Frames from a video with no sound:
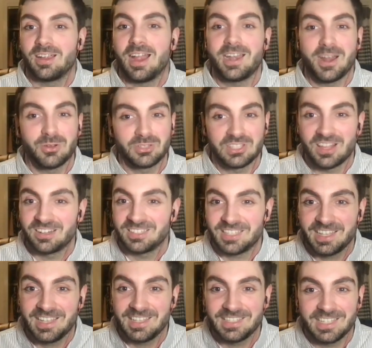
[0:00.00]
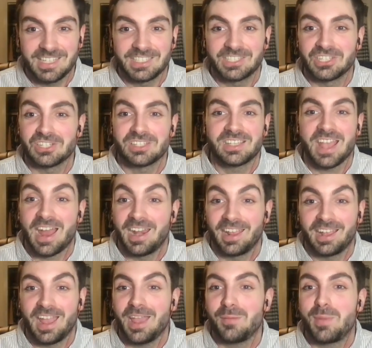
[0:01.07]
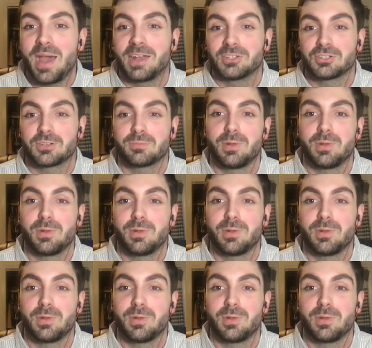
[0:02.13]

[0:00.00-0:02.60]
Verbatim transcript: I know it's not as easy as just getting a Patrick